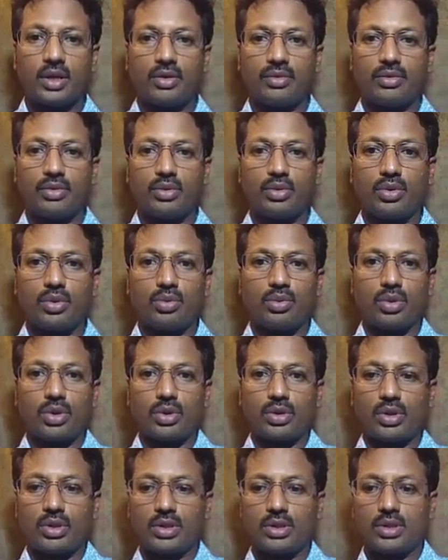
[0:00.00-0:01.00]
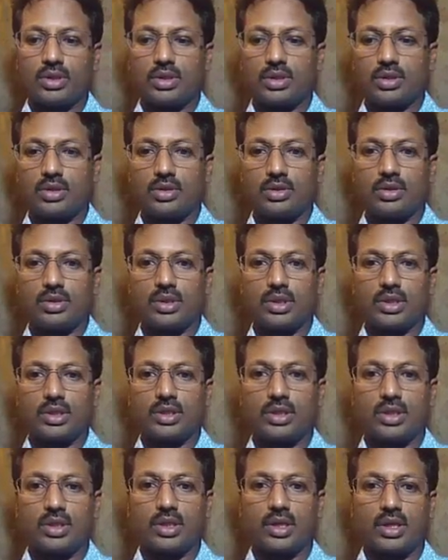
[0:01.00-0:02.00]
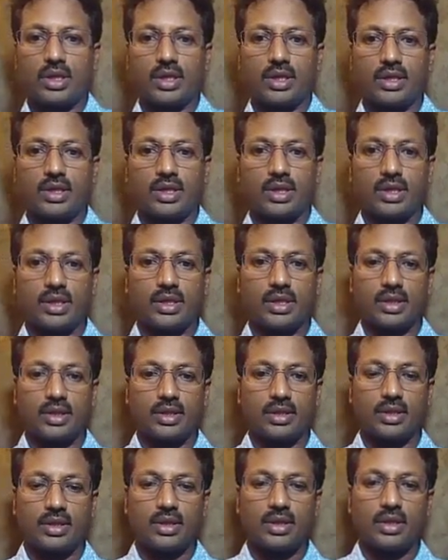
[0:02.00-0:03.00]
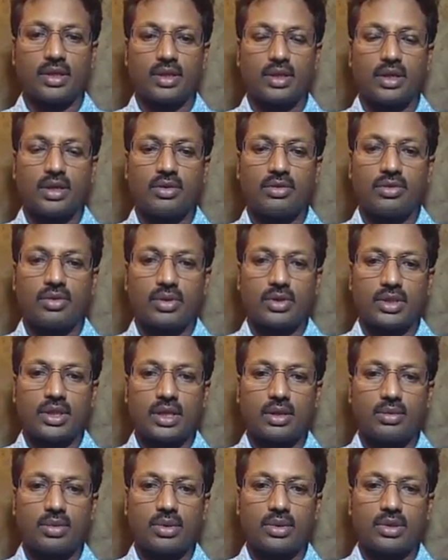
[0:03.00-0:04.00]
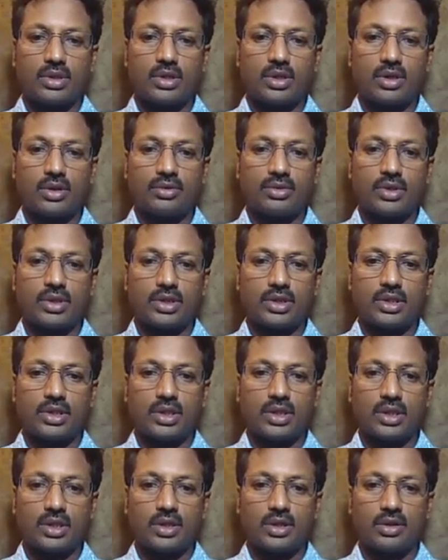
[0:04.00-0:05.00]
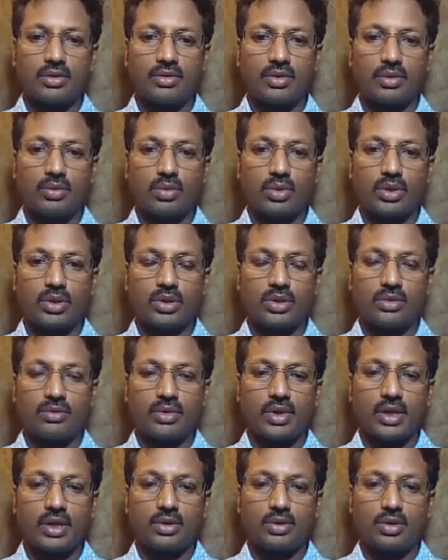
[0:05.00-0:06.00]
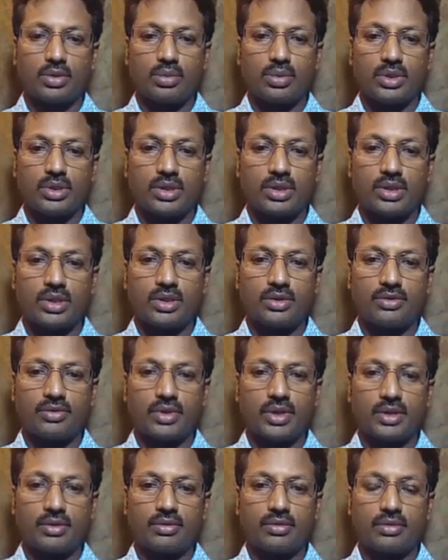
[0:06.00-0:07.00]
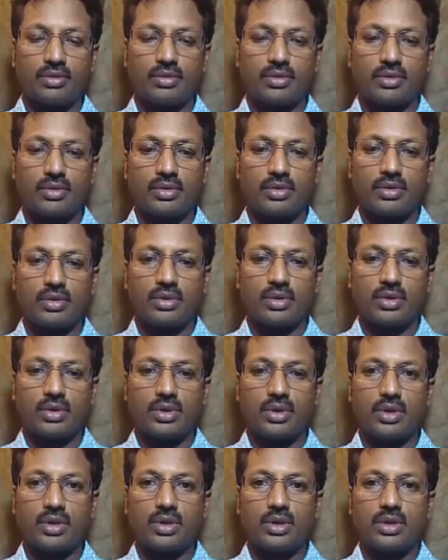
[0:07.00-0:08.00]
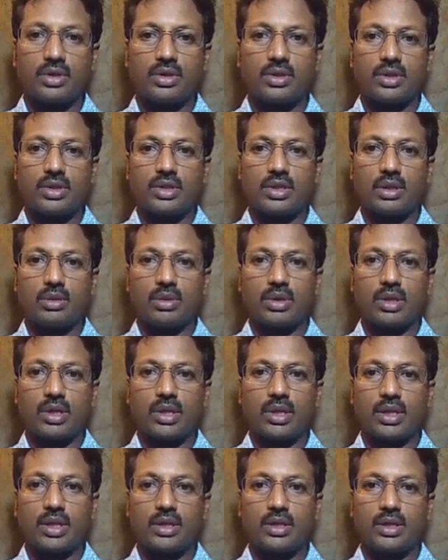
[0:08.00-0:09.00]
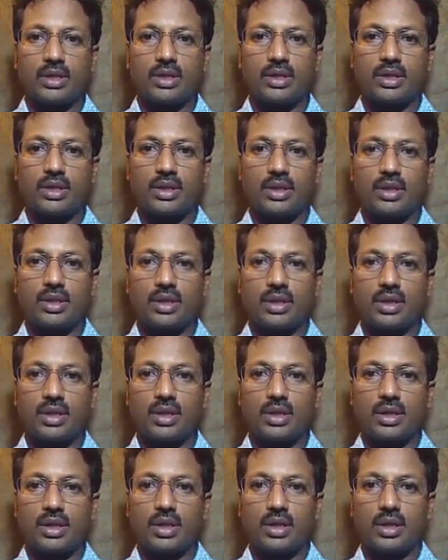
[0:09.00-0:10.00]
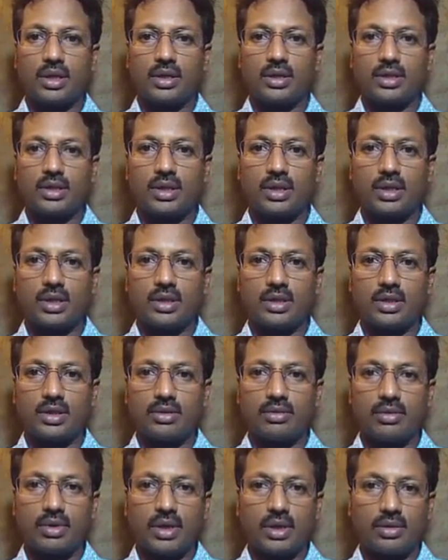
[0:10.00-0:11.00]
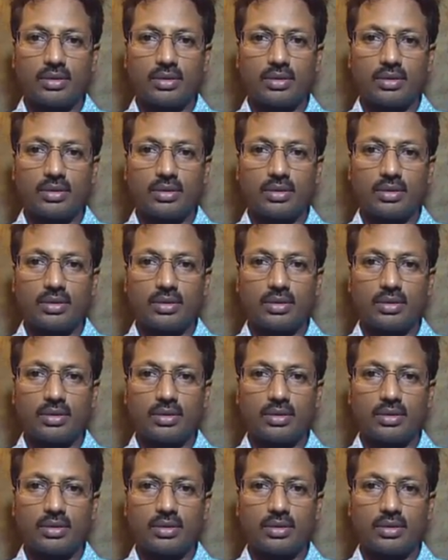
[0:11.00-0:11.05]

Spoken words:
And if you don't want this, just click delete it. For example, instead of 60, if you want this value to be 65, just double click it and say this